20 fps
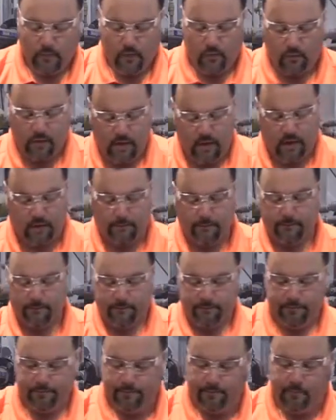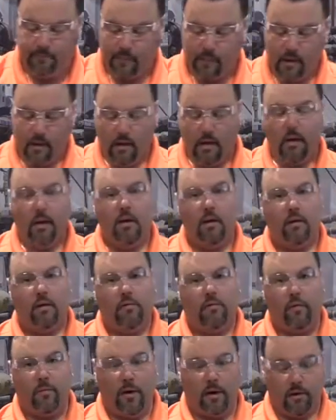Okay,
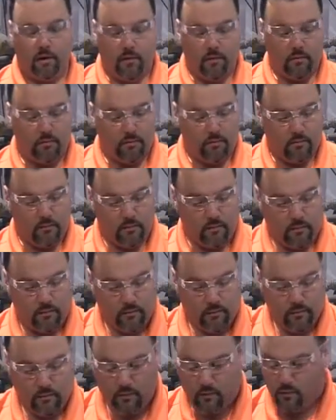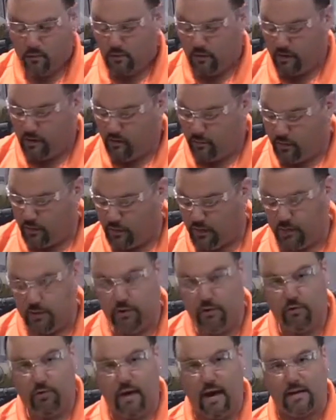from here, we're going to put our
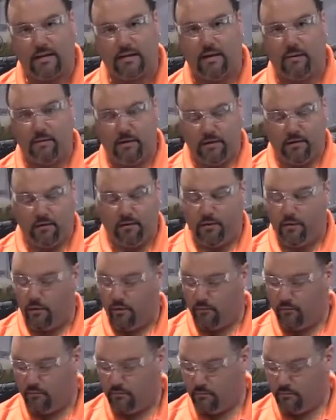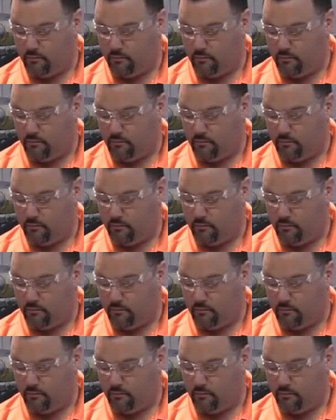new gasket material,